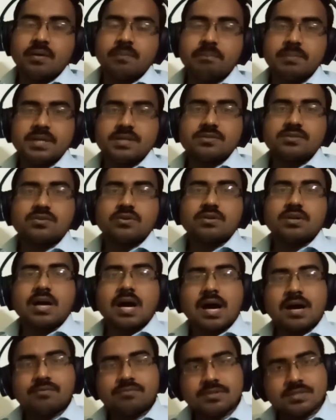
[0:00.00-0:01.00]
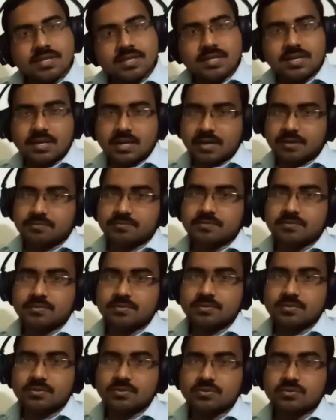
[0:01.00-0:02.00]
based on our daily life.
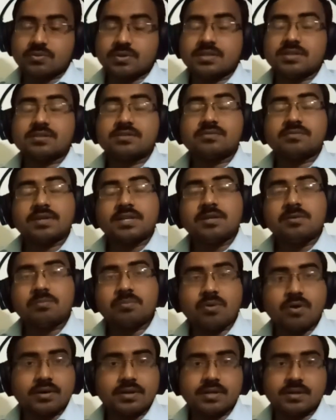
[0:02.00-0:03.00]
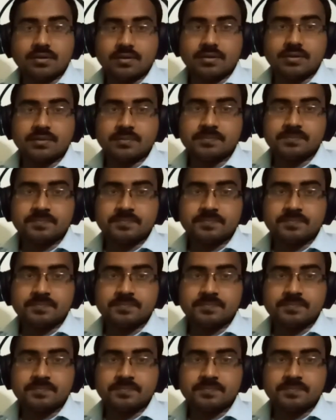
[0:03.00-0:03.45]
So it is very important